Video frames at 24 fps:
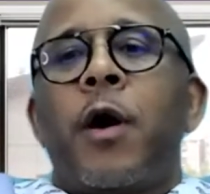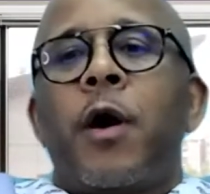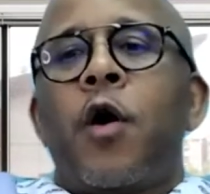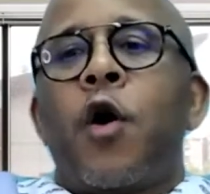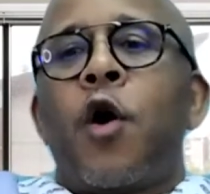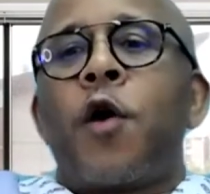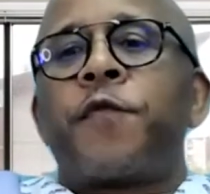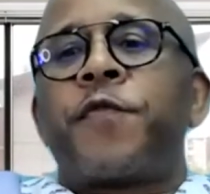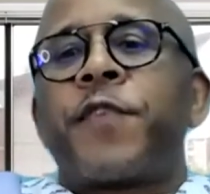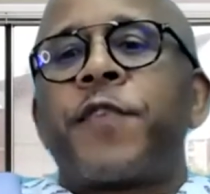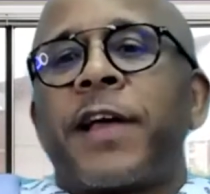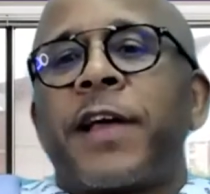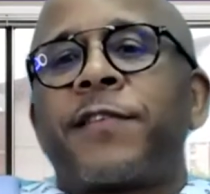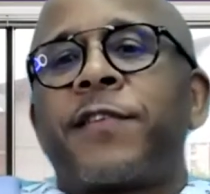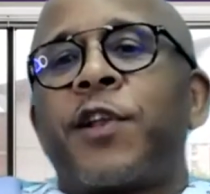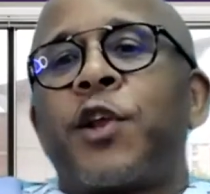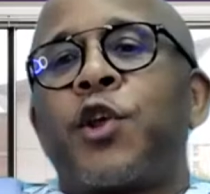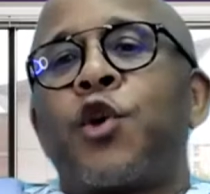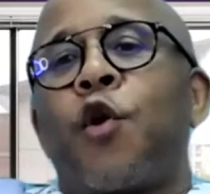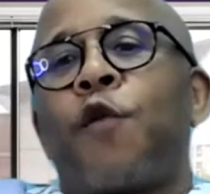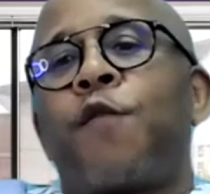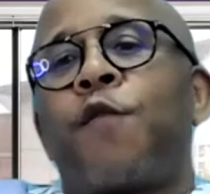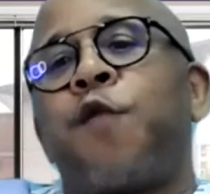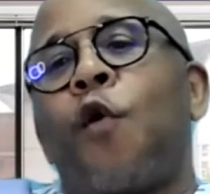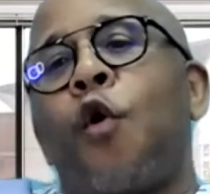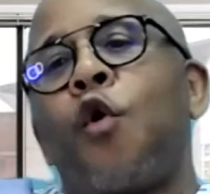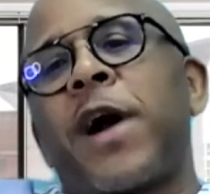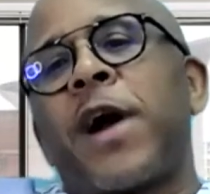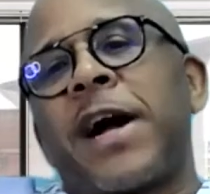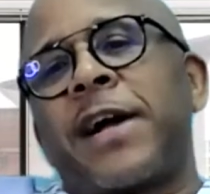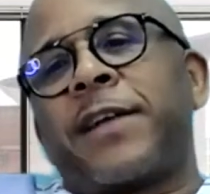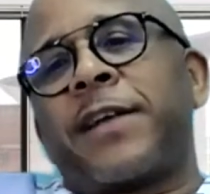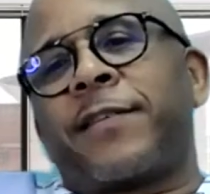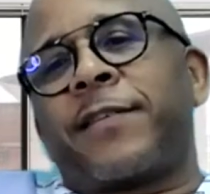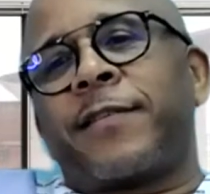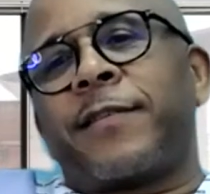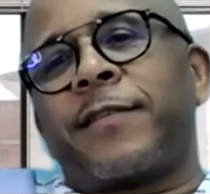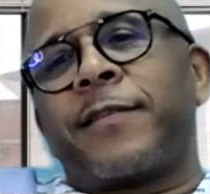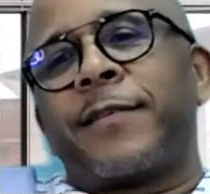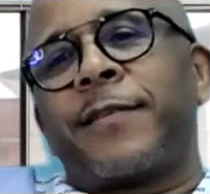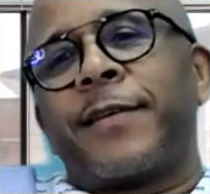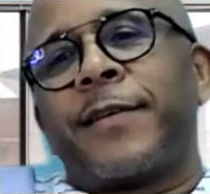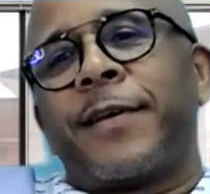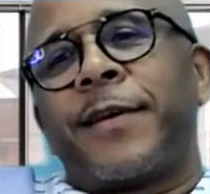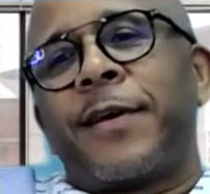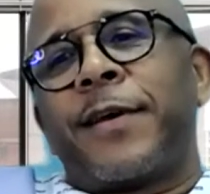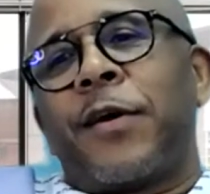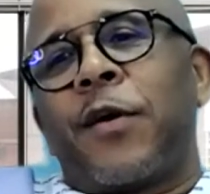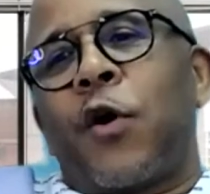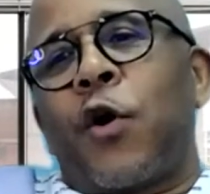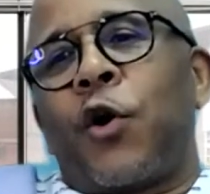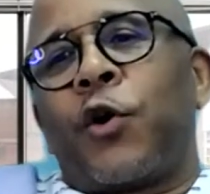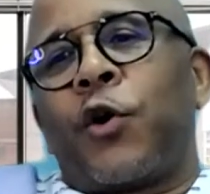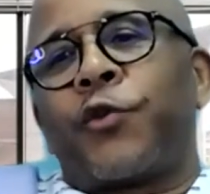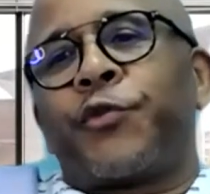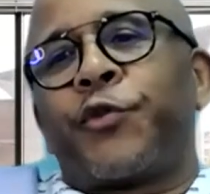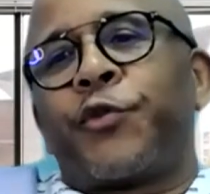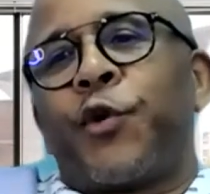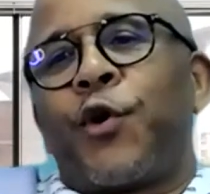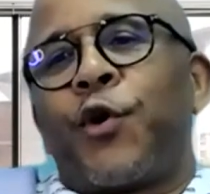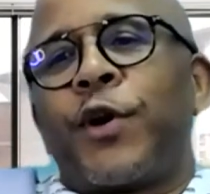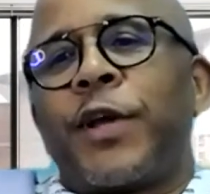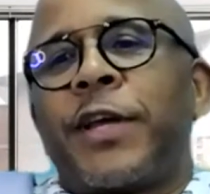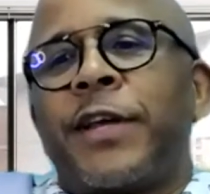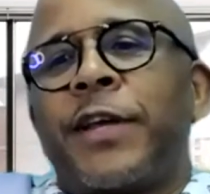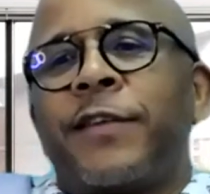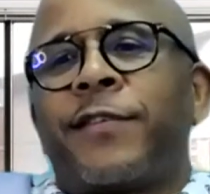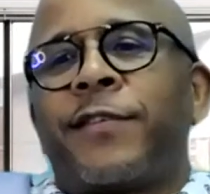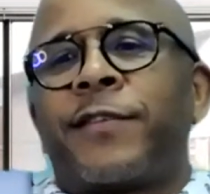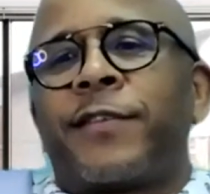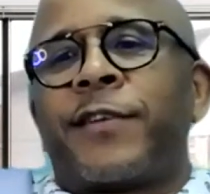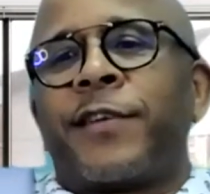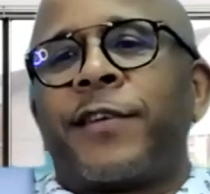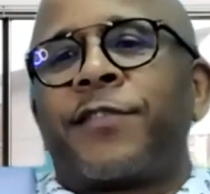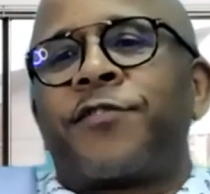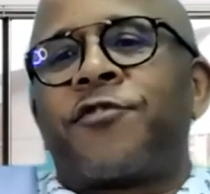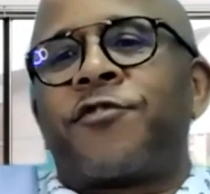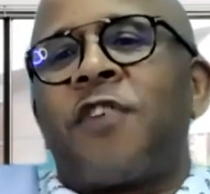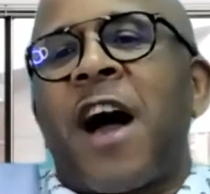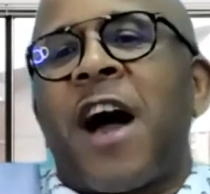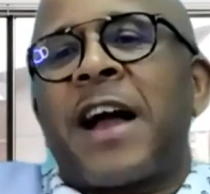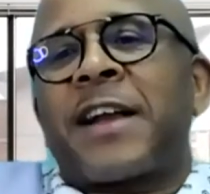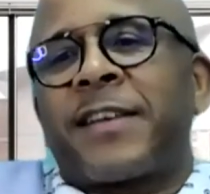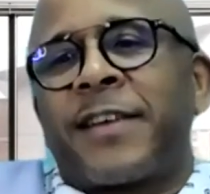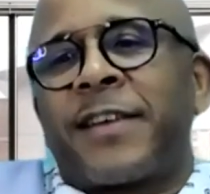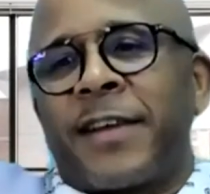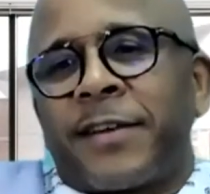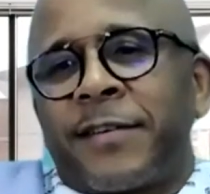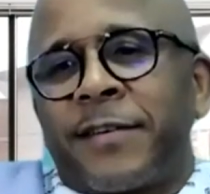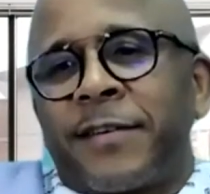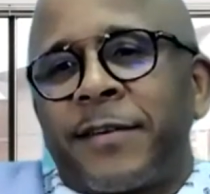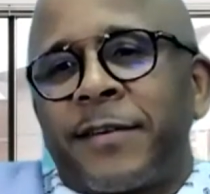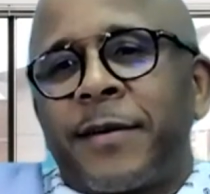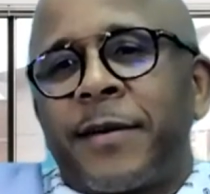obviously your focus also is distracted.